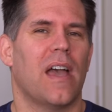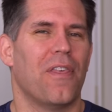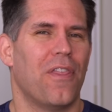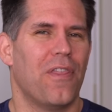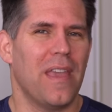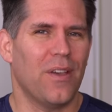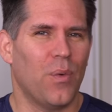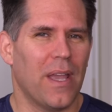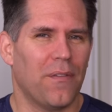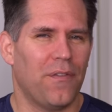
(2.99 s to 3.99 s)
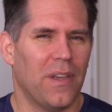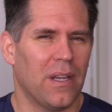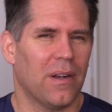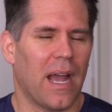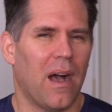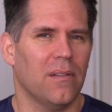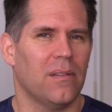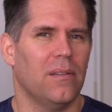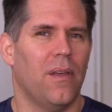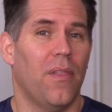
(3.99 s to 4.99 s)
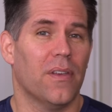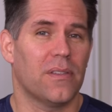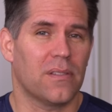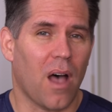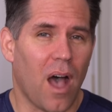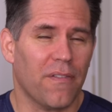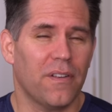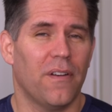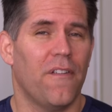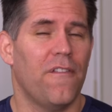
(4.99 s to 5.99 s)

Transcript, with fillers: I think we have figured out the soft